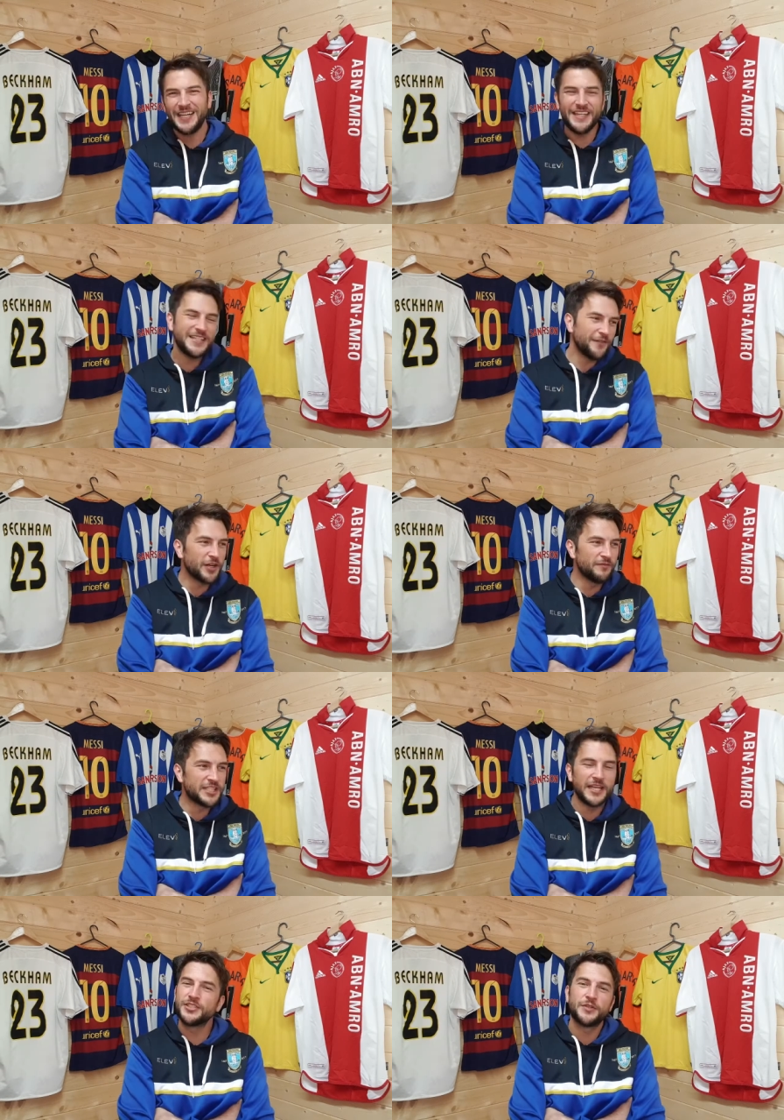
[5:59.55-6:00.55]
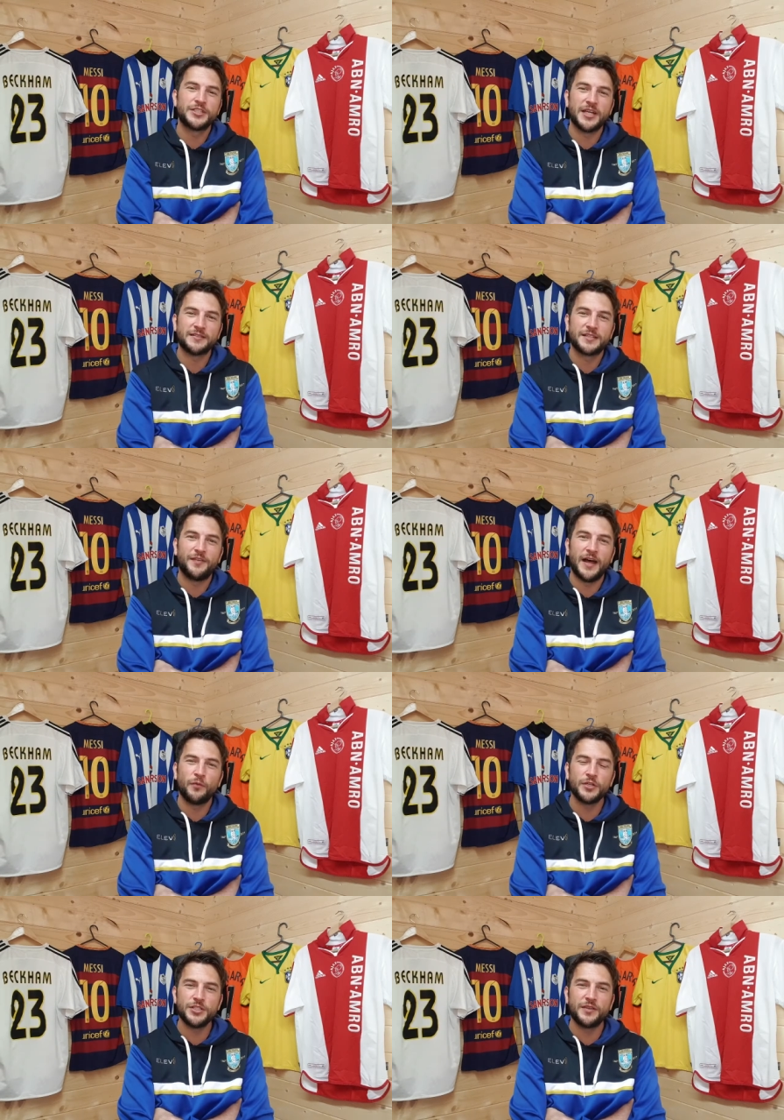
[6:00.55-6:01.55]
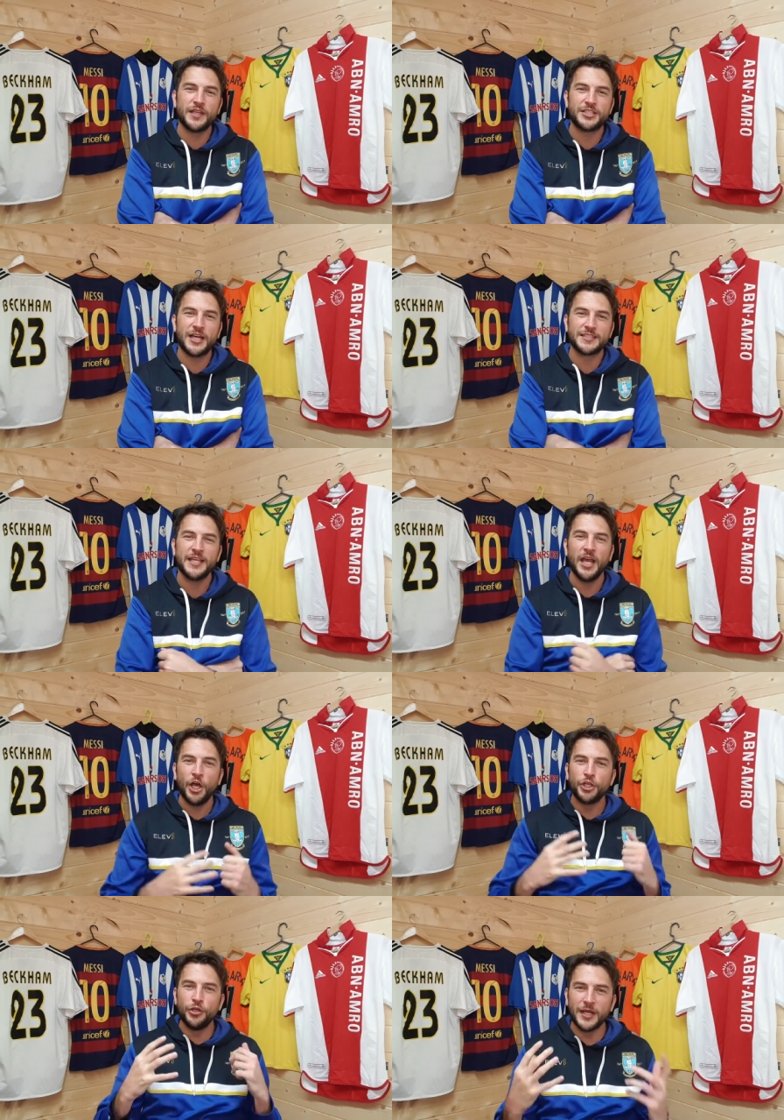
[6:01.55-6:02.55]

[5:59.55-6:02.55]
I need to have a conversation with a Chelsea fan. What do you think, Chelsea? Are you